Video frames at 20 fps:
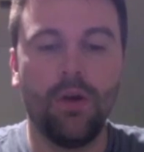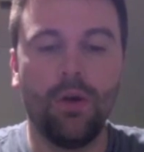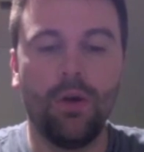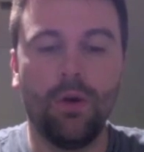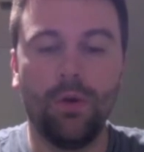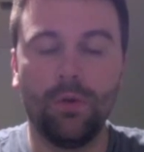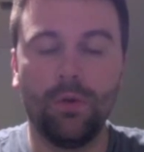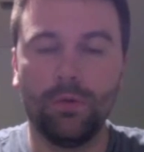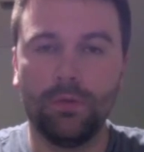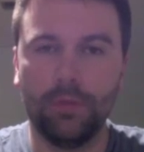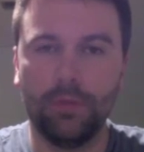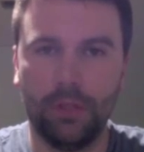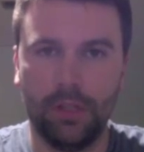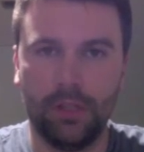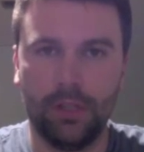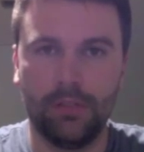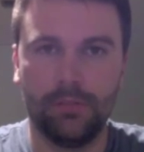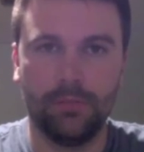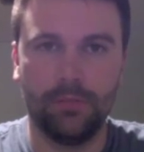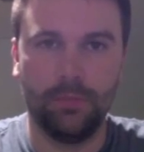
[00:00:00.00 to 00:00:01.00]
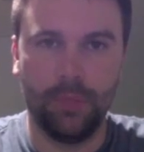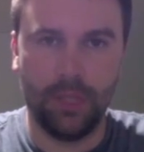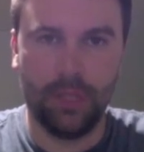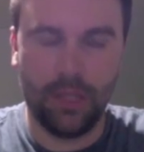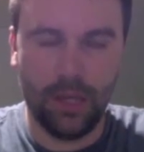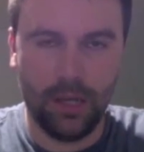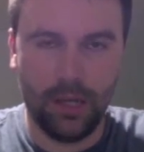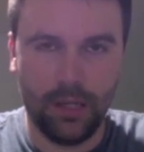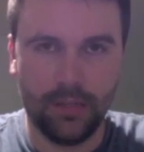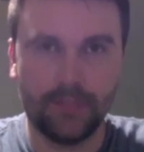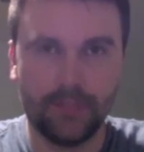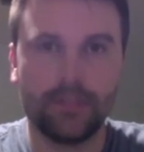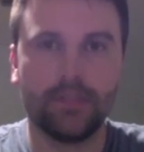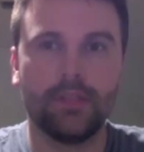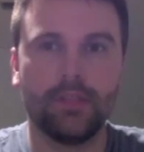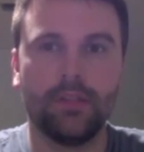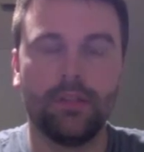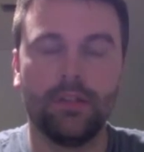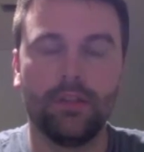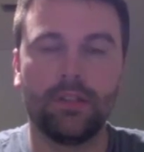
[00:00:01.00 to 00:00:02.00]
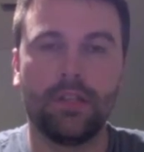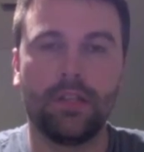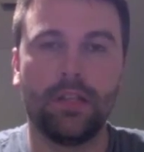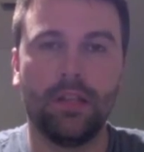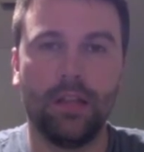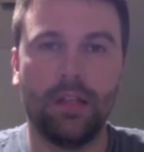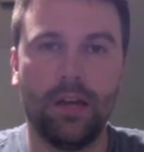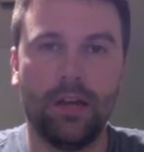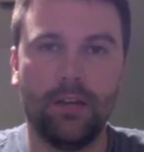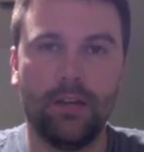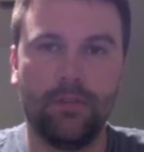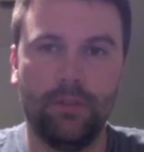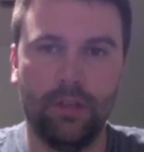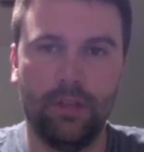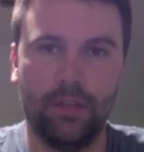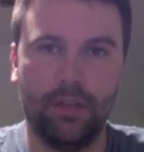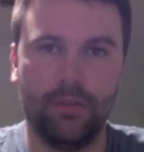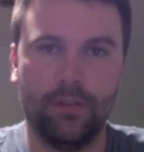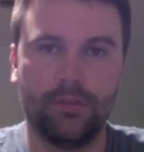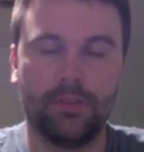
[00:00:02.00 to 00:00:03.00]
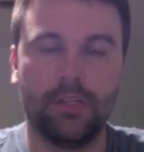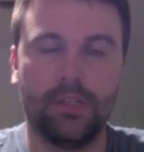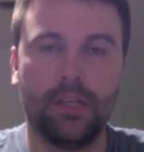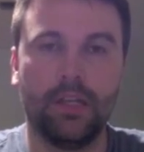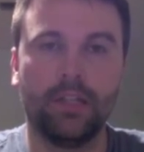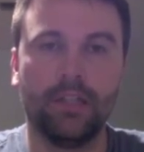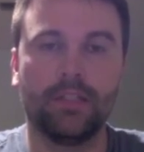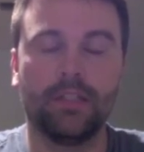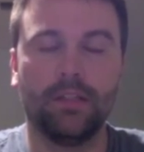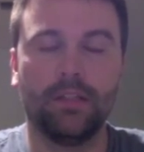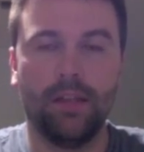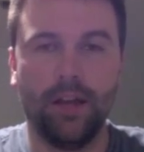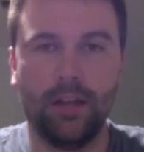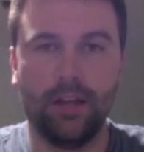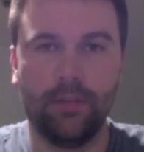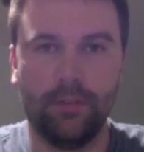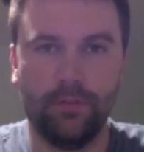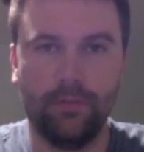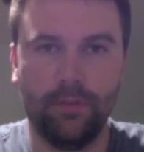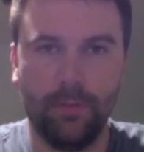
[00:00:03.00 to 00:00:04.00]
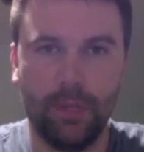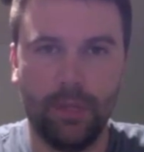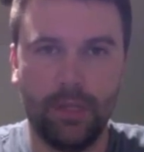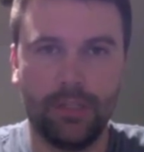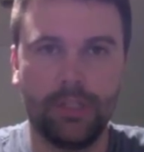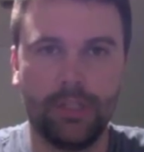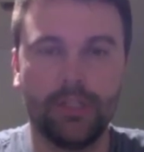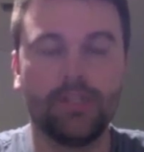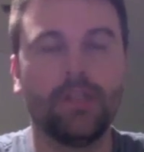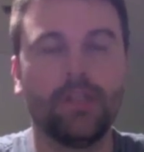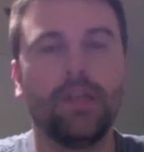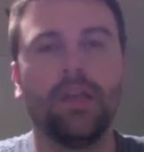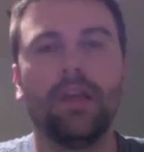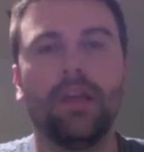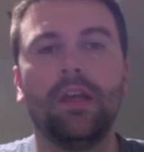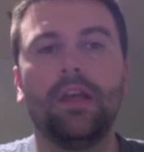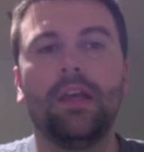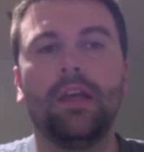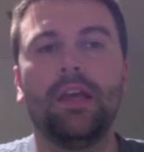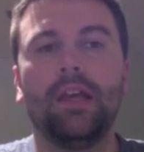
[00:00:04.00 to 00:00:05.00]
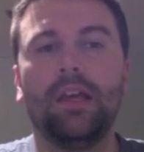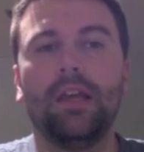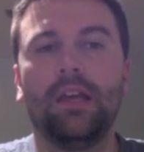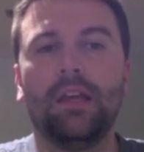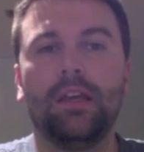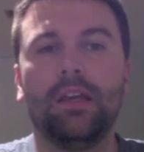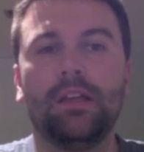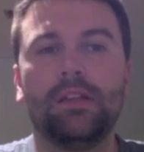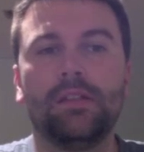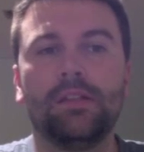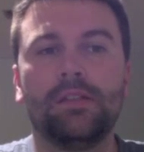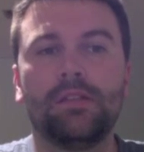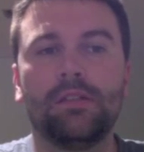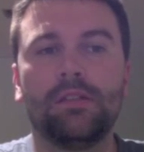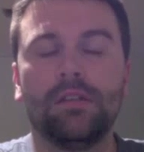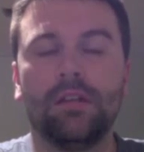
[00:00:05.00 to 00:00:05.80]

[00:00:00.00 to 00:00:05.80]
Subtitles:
only because there's a lot of videos and it's a lot of information, and